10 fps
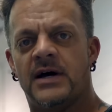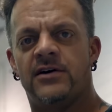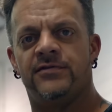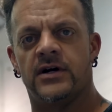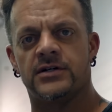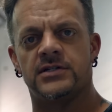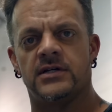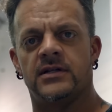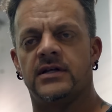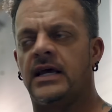
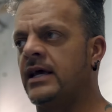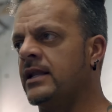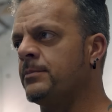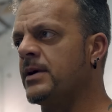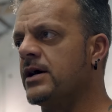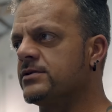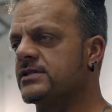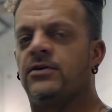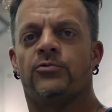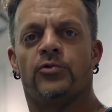malfunctioned and the bottles
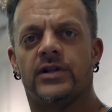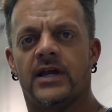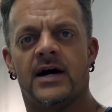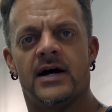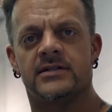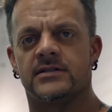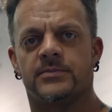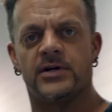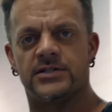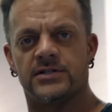got really hot, so
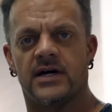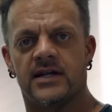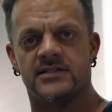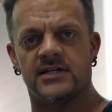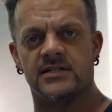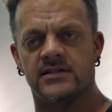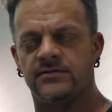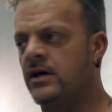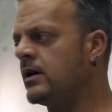the pressure got excessive.